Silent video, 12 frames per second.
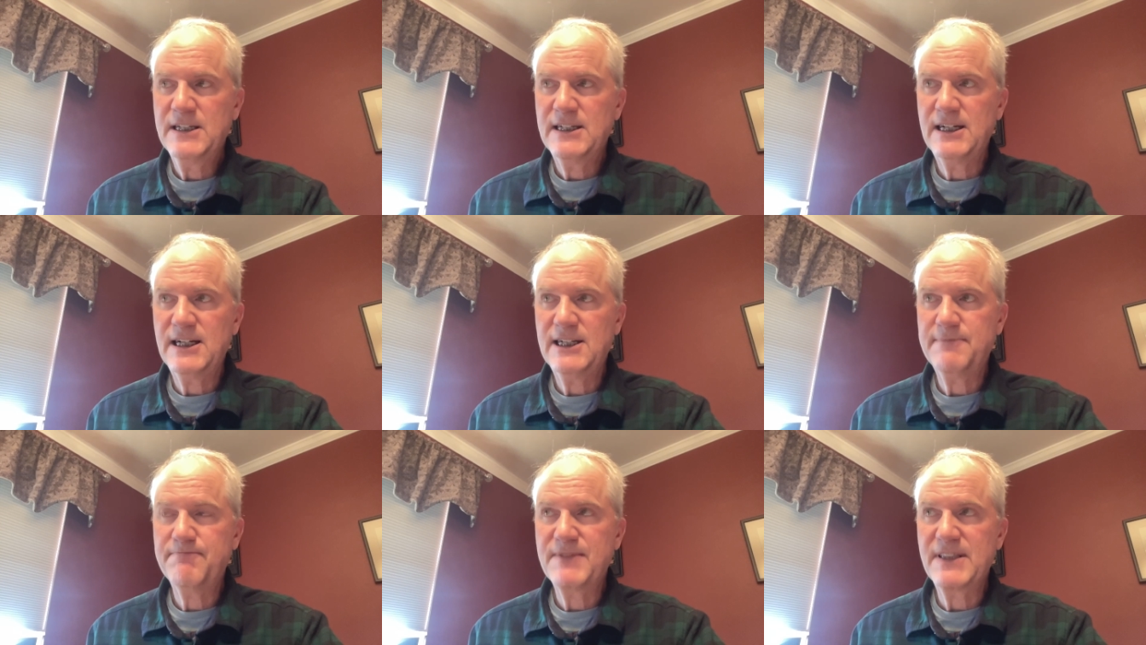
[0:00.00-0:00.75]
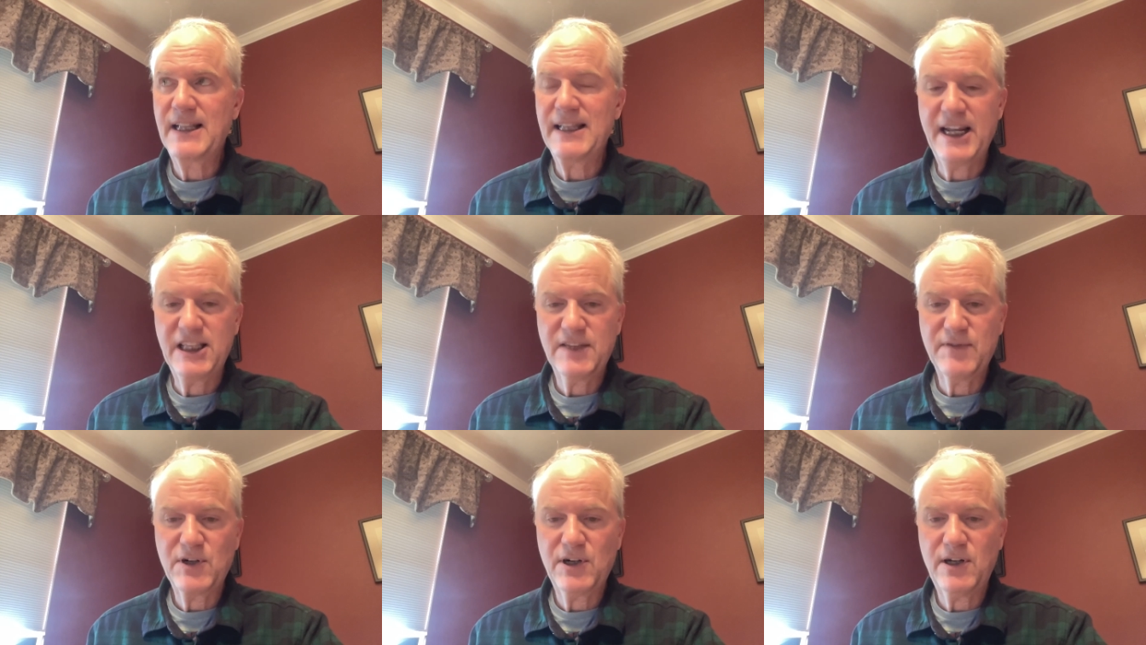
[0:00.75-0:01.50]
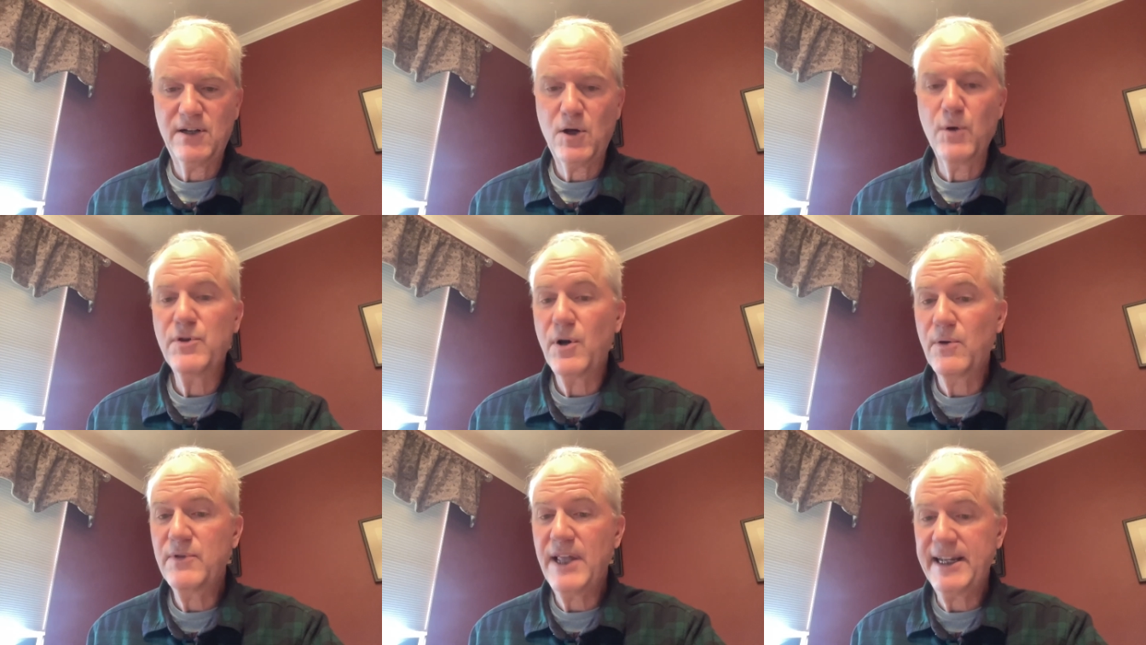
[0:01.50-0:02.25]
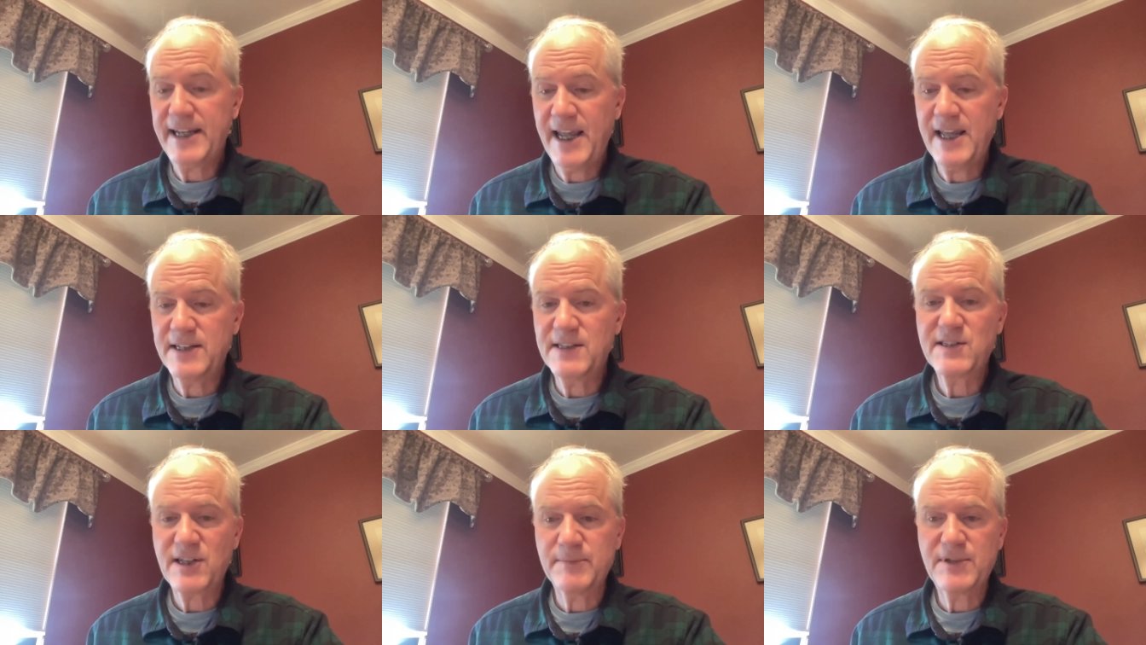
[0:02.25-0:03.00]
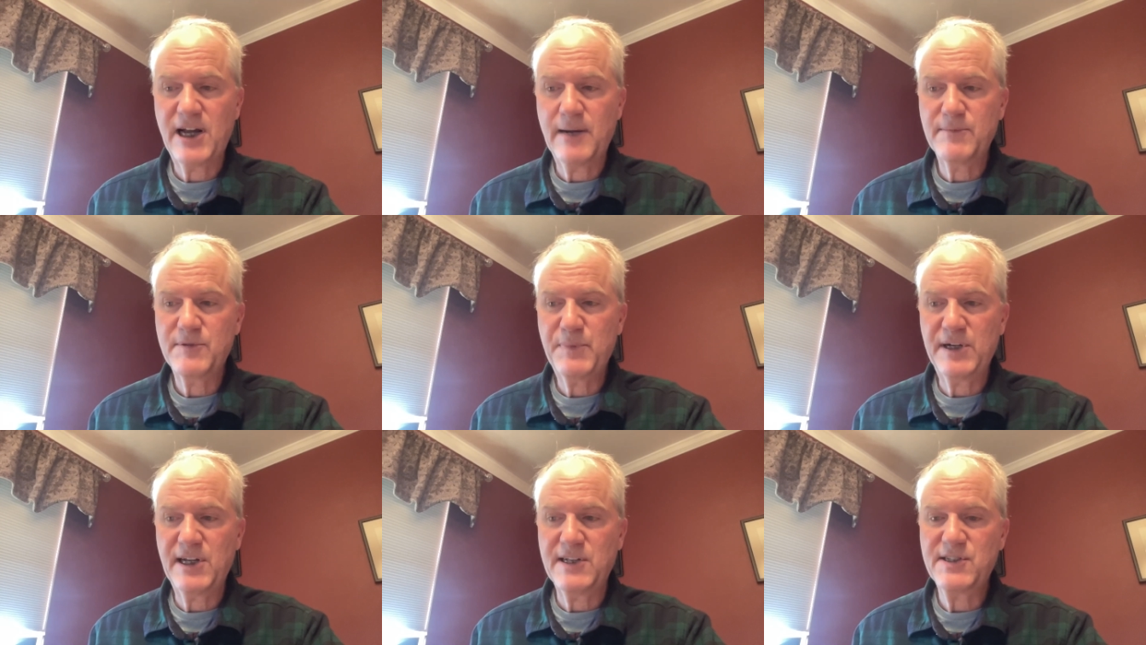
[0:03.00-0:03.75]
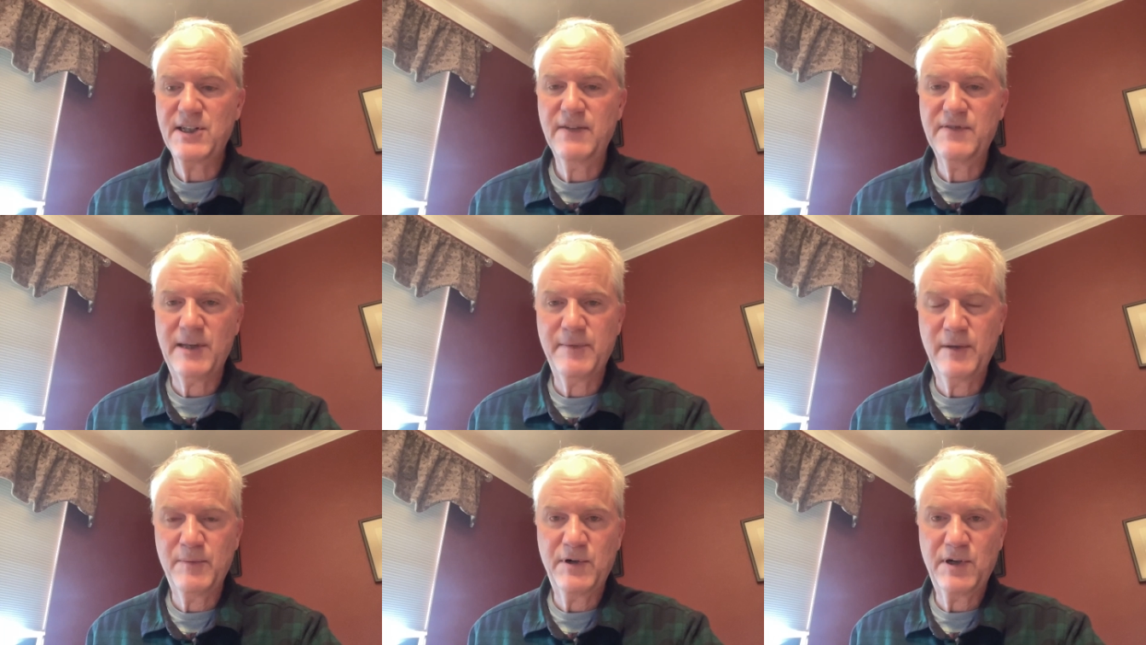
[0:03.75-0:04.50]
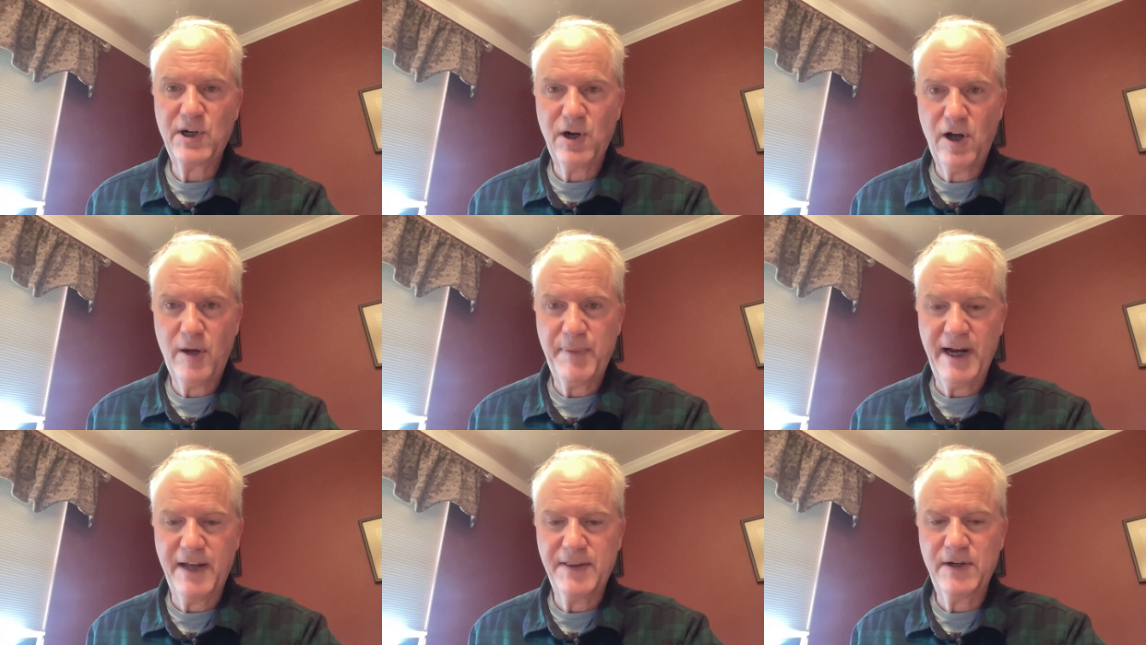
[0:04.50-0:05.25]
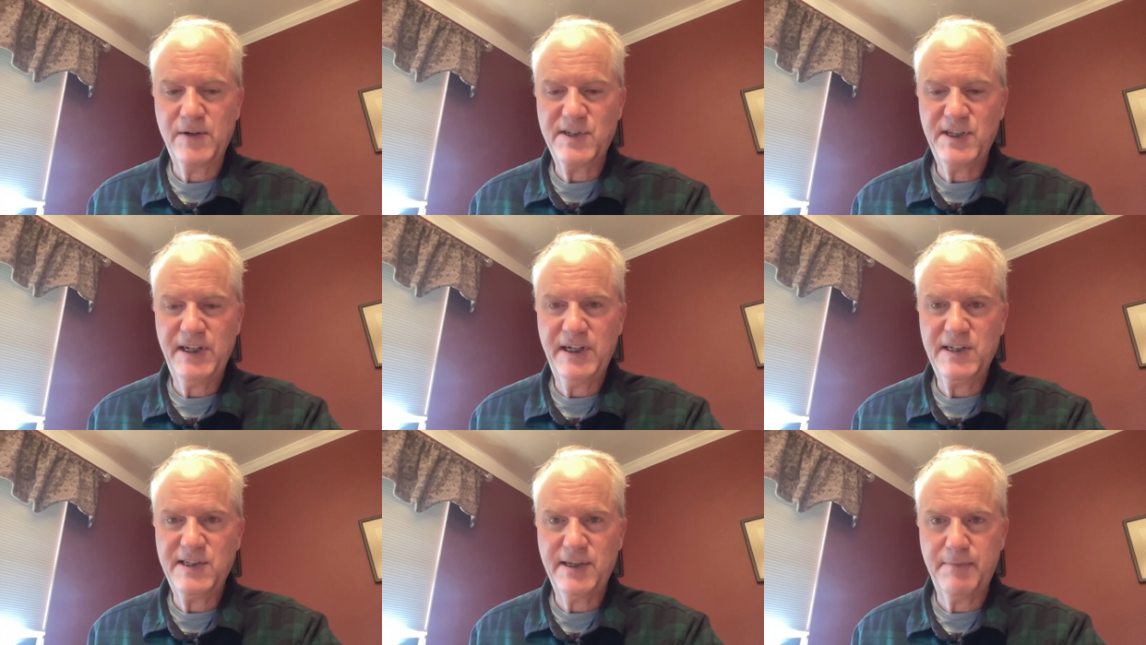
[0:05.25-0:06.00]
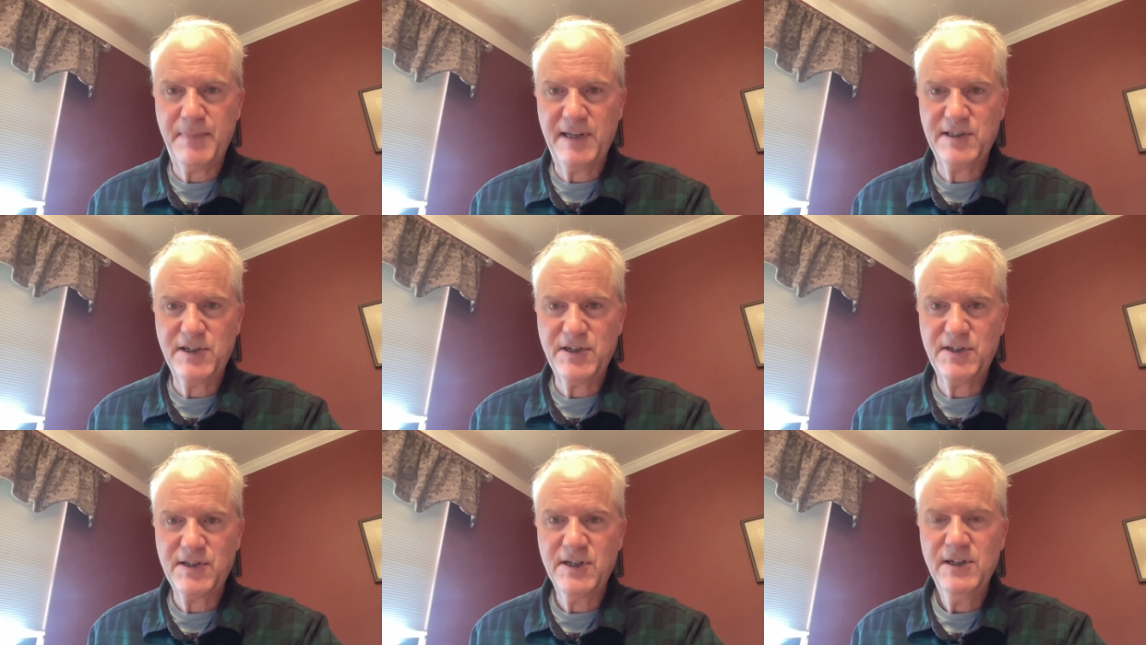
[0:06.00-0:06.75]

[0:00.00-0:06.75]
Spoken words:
the length of a call, although they can sometimes, because if some of them are in a call path and are seeing these SIP messages,